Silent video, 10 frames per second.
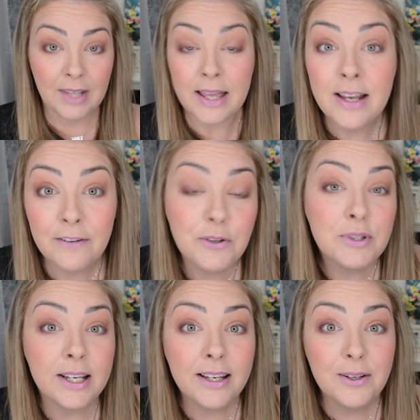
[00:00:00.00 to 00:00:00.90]
And then if you
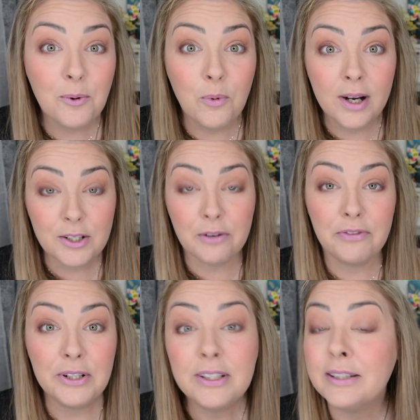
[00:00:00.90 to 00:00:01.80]
did want to
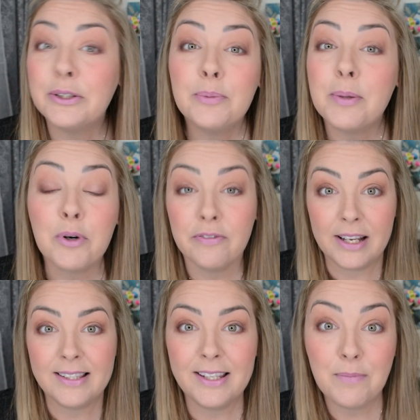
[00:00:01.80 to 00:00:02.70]
feel a little bit more
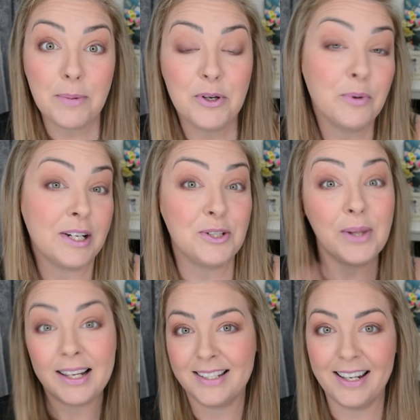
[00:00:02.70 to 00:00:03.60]
fancy, maybe you want to do
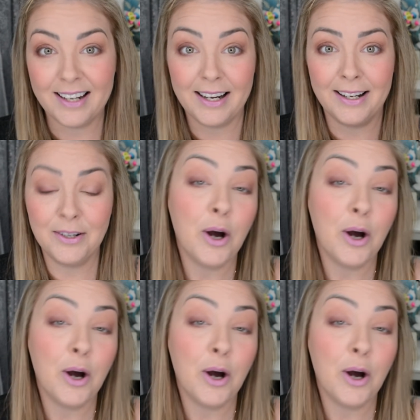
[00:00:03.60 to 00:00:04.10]
like a date night in,